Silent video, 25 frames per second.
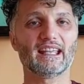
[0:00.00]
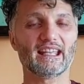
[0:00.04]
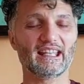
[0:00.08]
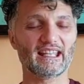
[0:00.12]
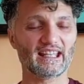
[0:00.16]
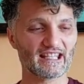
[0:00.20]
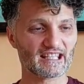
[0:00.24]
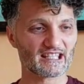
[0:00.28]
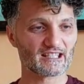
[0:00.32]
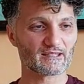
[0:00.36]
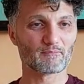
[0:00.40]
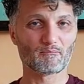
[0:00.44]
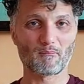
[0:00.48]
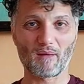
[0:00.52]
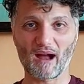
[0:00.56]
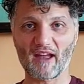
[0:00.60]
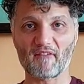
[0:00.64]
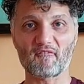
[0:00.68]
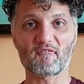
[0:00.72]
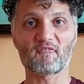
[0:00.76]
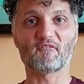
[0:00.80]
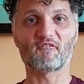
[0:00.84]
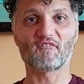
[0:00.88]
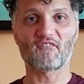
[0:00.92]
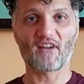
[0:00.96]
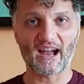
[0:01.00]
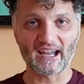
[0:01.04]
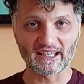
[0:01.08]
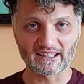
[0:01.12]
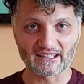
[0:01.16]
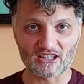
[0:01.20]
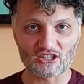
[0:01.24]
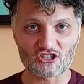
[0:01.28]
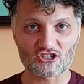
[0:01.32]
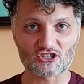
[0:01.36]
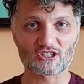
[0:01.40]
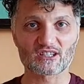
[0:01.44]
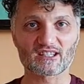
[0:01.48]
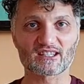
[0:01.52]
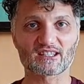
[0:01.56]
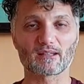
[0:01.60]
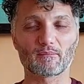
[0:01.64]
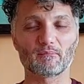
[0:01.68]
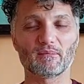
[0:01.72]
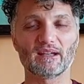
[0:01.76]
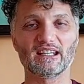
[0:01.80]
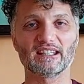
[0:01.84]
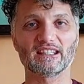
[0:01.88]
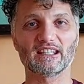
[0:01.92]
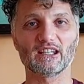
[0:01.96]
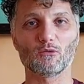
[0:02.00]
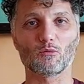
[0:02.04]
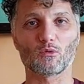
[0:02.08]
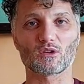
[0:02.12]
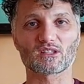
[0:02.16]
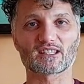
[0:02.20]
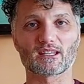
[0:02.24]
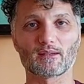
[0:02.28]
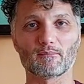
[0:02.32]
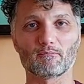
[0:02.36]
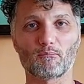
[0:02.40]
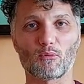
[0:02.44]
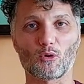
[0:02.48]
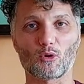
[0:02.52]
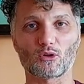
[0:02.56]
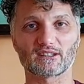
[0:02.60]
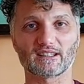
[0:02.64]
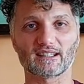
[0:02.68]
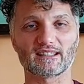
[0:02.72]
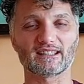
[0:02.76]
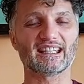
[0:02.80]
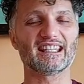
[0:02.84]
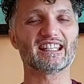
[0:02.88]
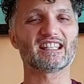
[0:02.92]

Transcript: it's my financial stability what's important,